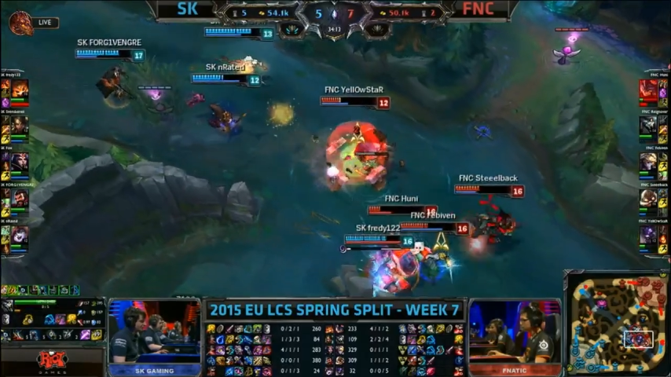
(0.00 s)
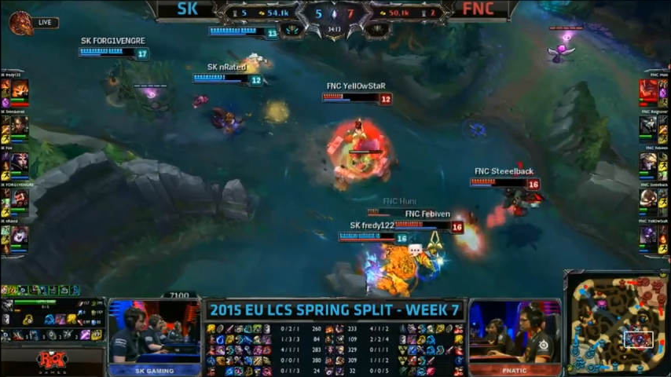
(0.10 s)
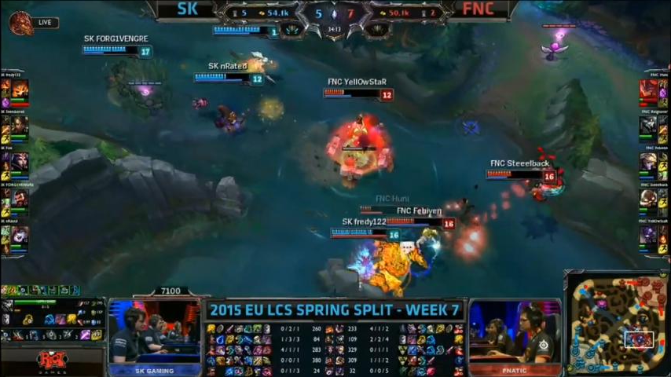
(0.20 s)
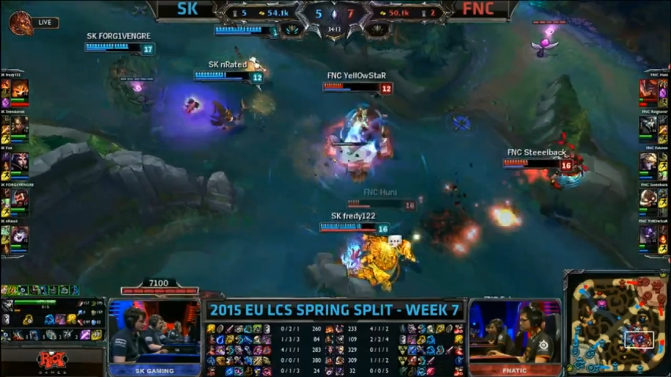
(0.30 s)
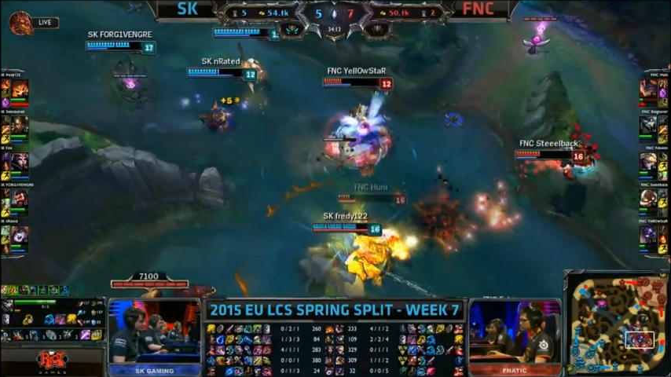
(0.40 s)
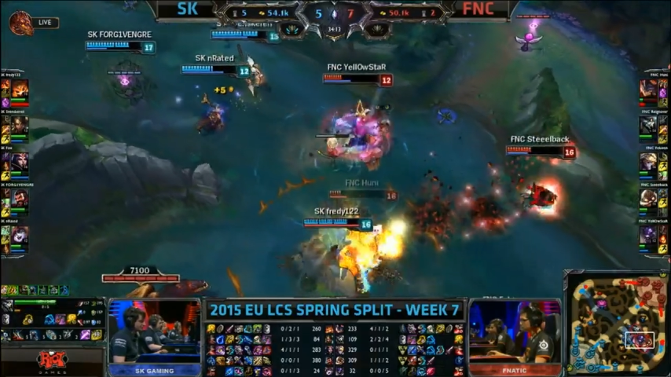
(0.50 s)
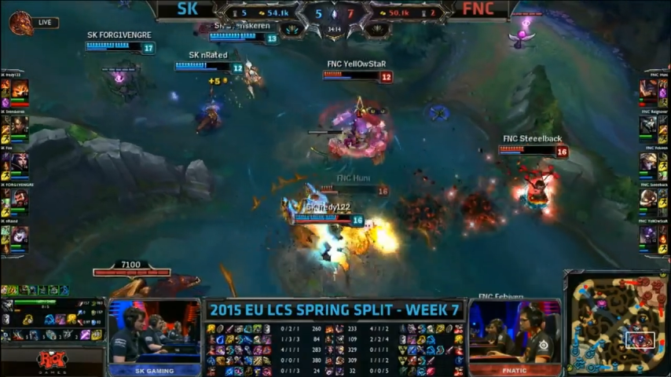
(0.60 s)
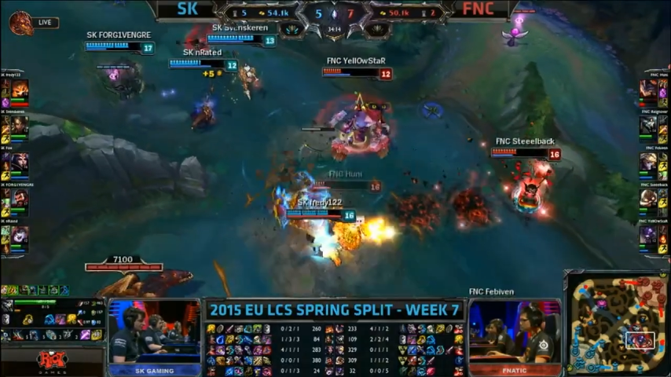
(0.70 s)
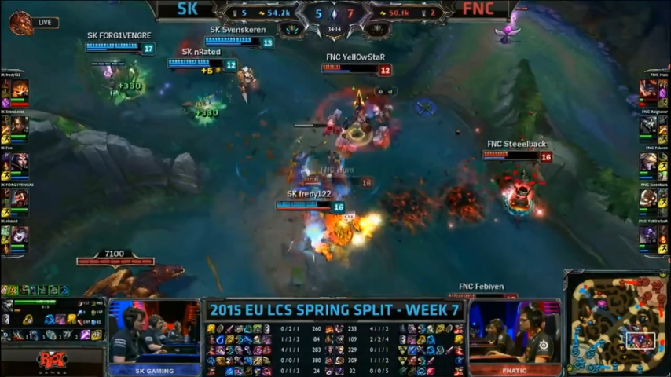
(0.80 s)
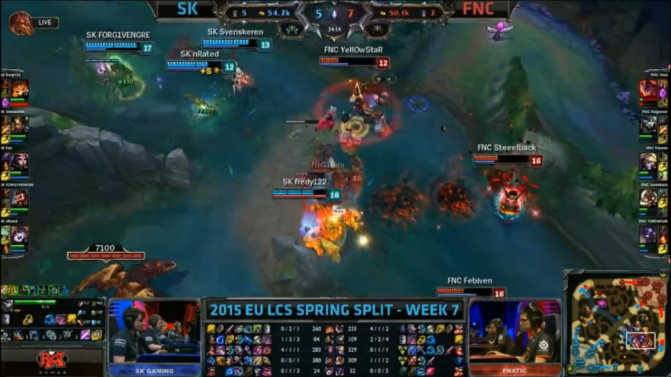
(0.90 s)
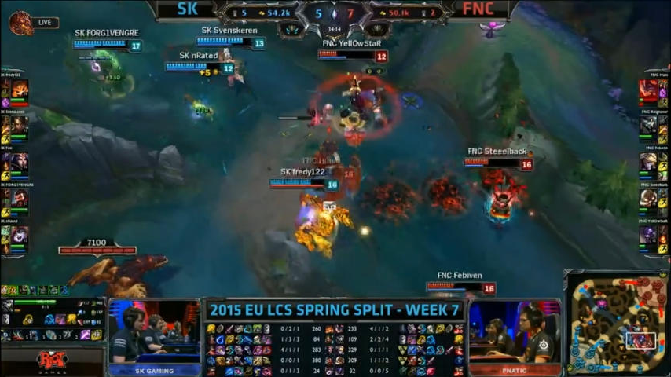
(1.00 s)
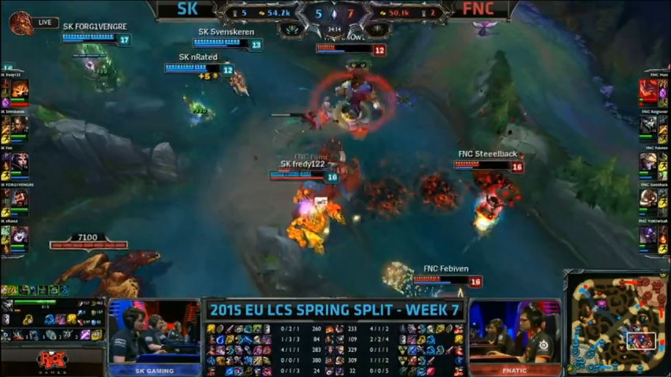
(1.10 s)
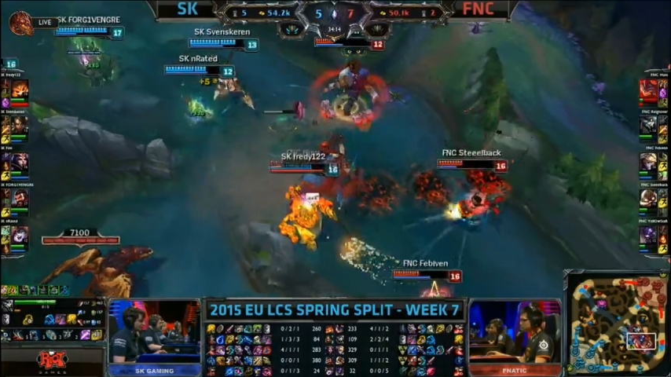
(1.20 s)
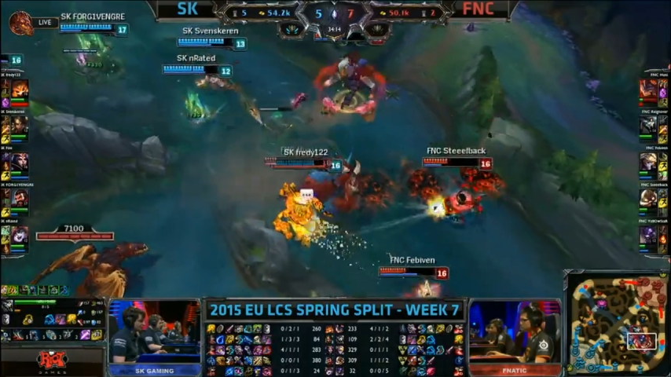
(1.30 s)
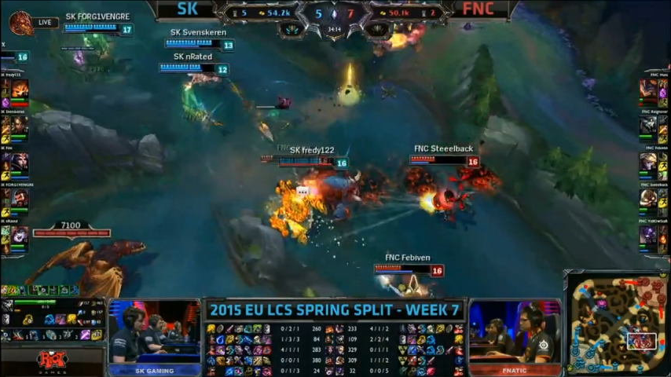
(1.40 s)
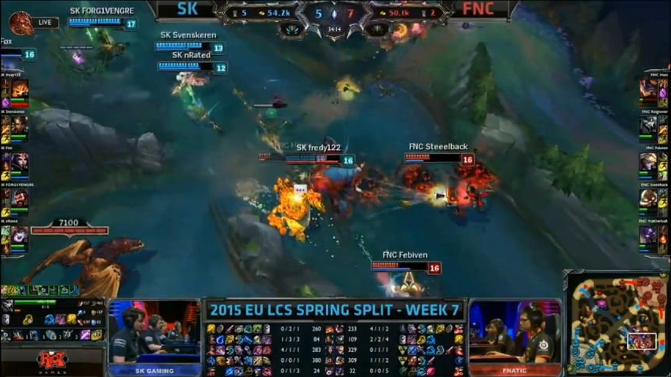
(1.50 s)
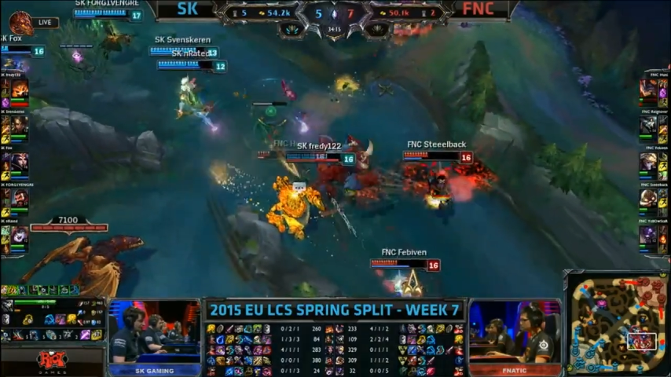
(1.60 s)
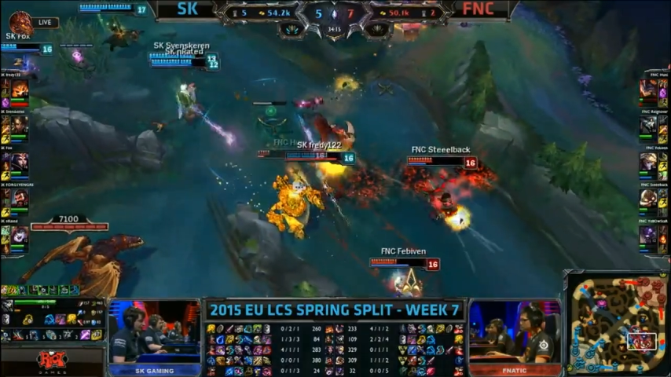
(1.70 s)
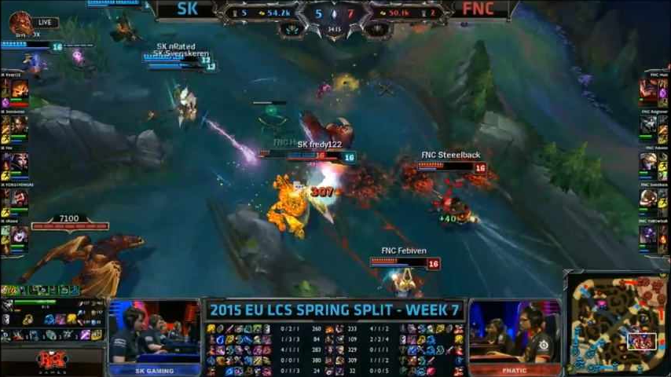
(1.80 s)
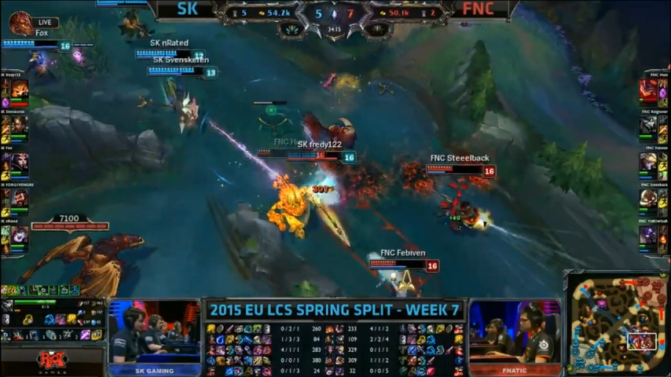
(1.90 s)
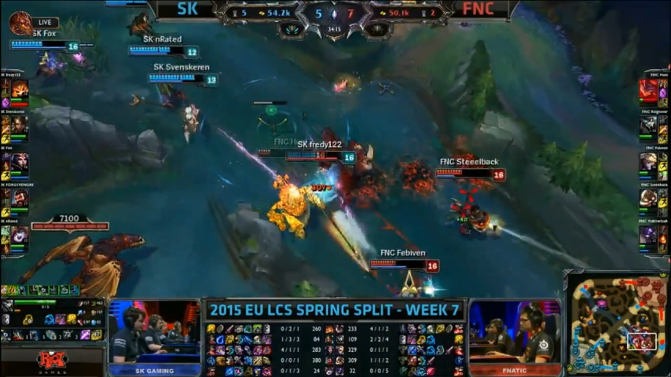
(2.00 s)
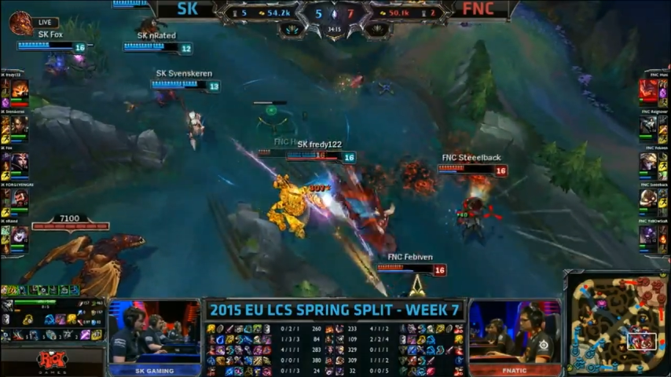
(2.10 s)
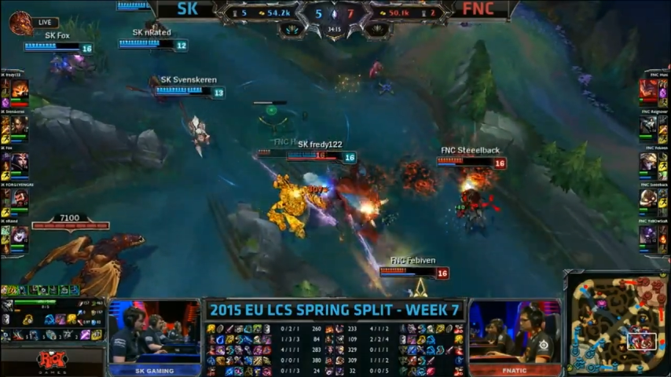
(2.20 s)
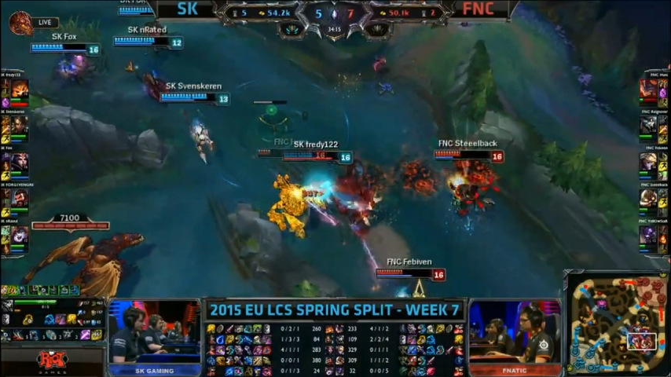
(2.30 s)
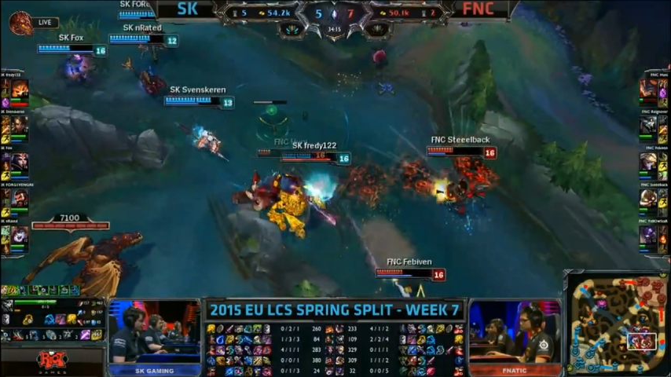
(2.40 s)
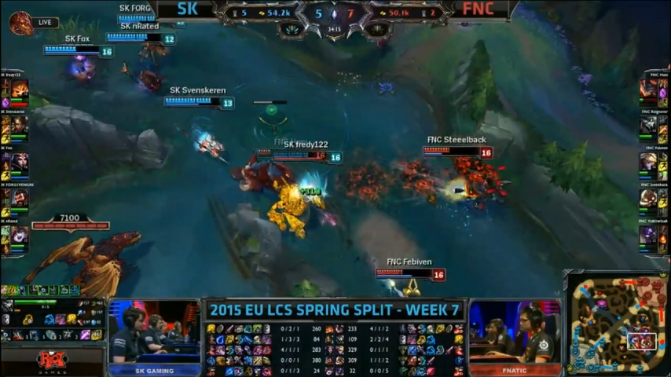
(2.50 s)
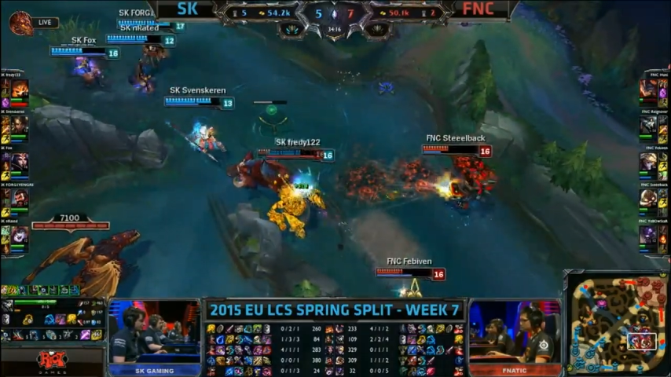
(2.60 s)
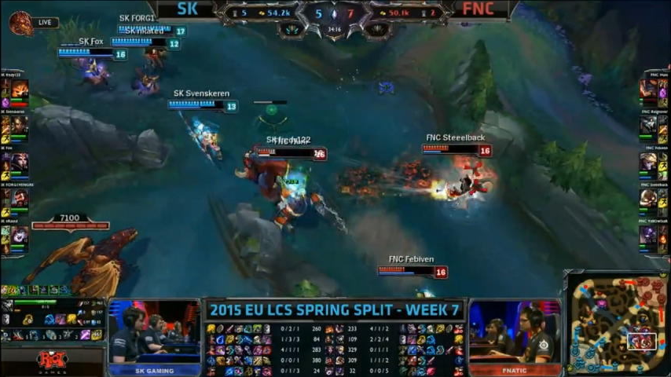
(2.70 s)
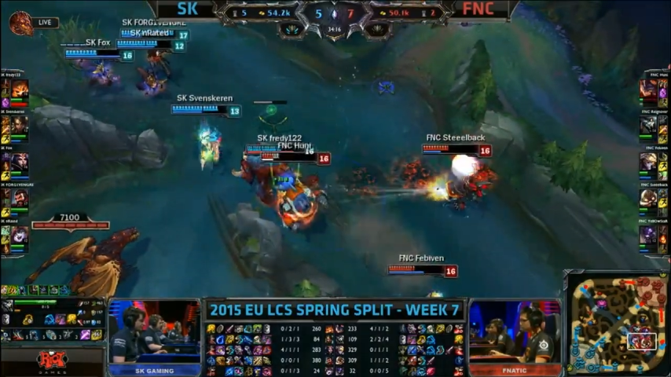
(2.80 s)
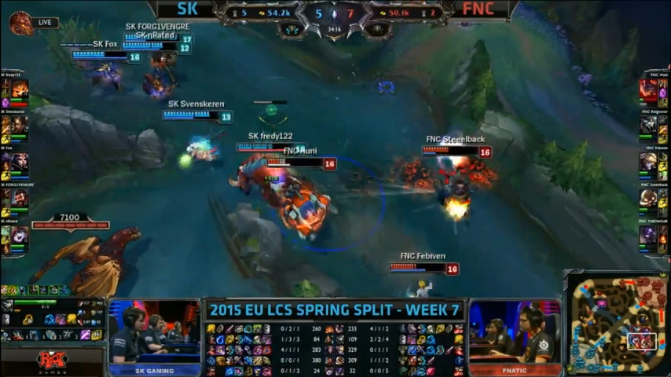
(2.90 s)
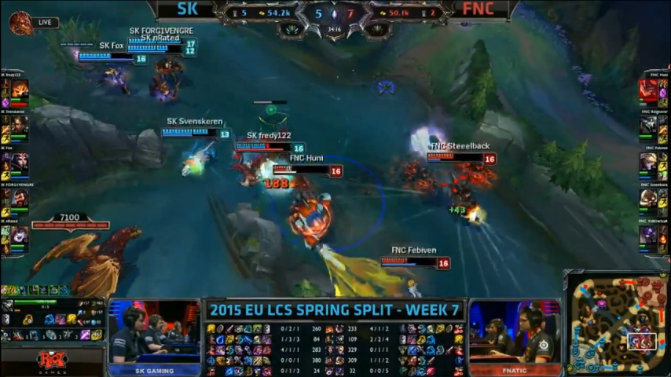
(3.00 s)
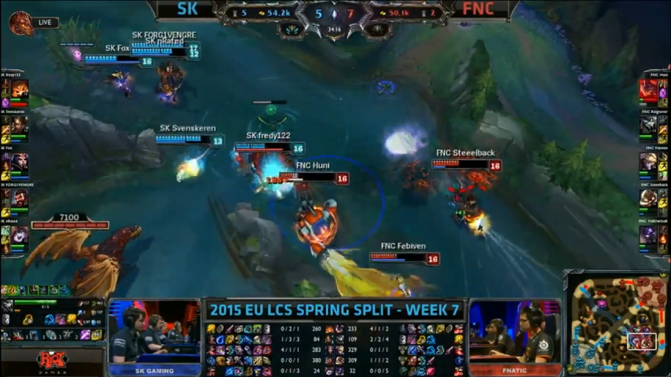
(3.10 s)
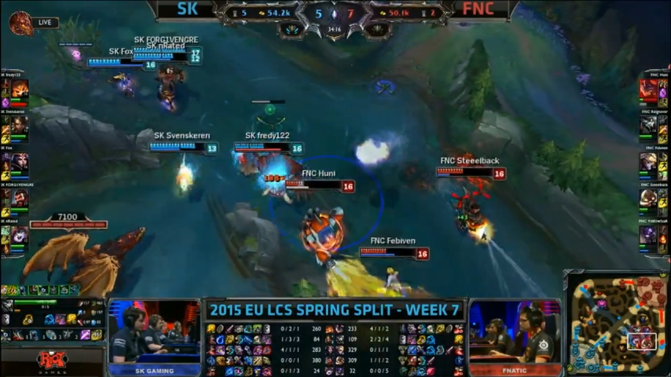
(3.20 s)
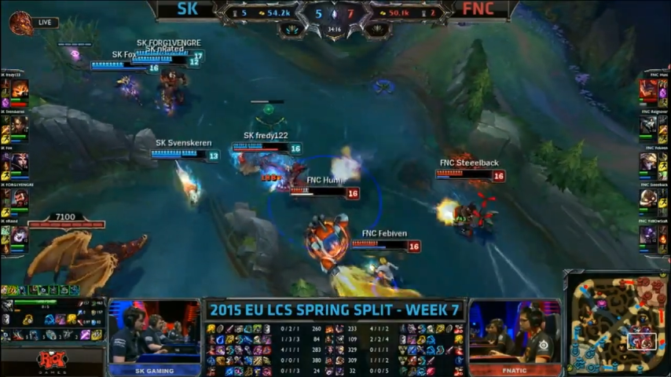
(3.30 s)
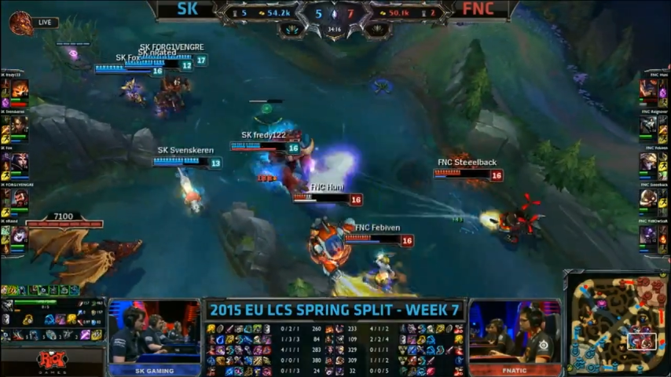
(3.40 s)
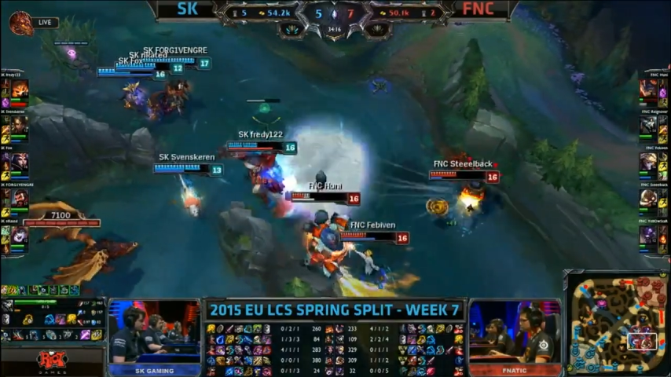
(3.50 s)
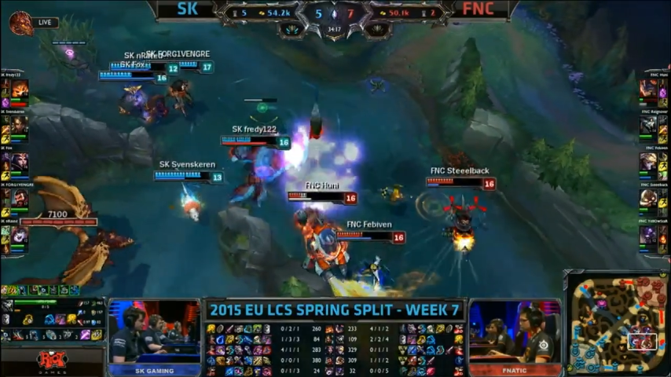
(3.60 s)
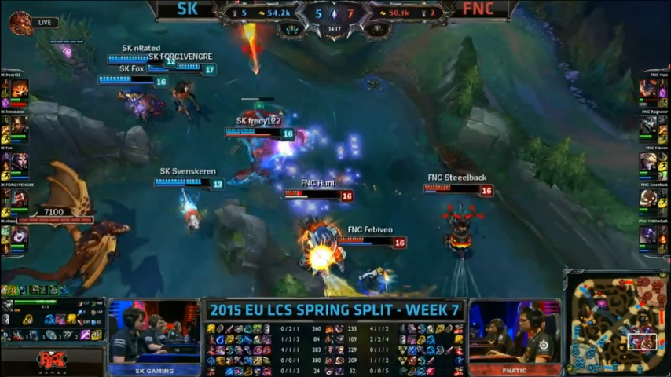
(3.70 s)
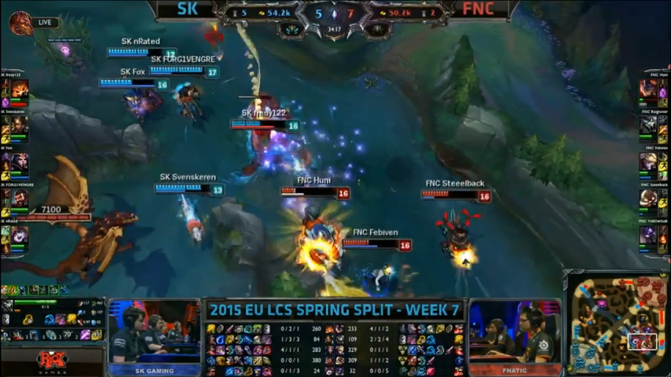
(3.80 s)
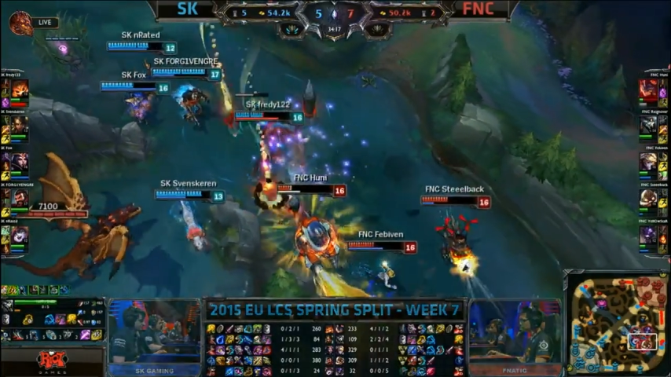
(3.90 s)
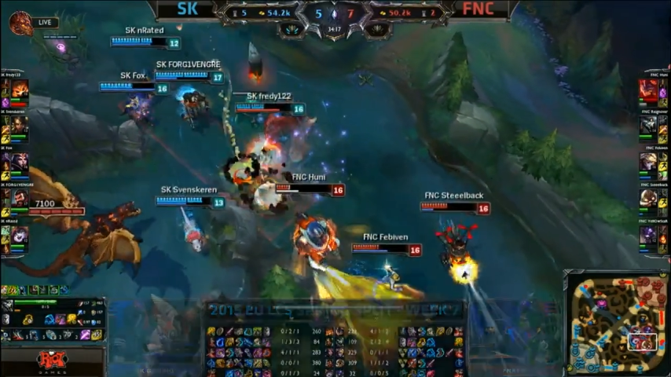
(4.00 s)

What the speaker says: (no speaker visible)